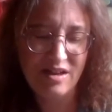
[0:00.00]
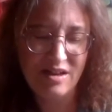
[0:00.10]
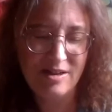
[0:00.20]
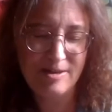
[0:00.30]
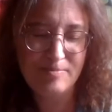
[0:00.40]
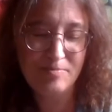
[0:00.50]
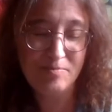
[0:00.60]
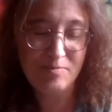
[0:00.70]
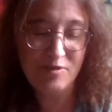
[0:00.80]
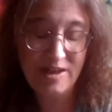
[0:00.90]

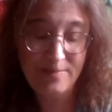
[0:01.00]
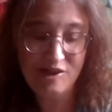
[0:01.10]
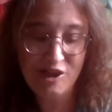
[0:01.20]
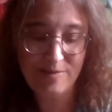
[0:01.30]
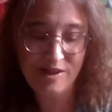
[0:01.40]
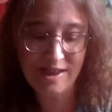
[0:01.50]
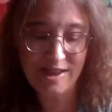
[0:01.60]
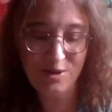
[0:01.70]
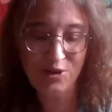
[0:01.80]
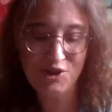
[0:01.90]
Marina Benjamin's
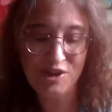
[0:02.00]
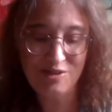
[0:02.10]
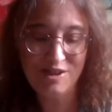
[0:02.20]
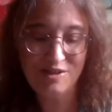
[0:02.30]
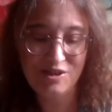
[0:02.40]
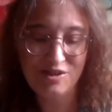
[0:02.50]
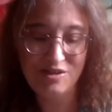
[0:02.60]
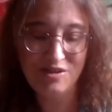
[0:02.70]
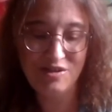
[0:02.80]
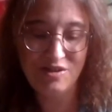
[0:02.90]
anthology, which
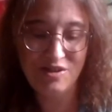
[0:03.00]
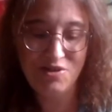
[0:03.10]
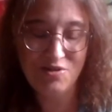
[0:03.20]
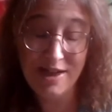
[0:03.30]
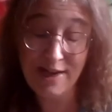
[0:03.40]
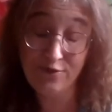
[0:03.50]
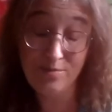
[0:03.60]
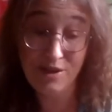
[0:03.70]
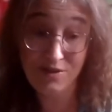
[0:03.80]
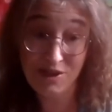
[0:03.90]
you can get from
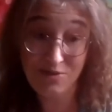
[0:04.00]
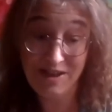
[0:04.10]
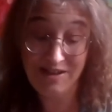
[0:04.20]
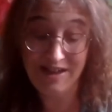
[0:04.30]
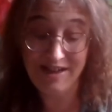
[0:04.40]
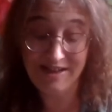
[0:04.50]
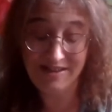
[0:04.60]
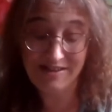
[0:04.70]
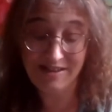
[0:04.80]
Dodo Inc. And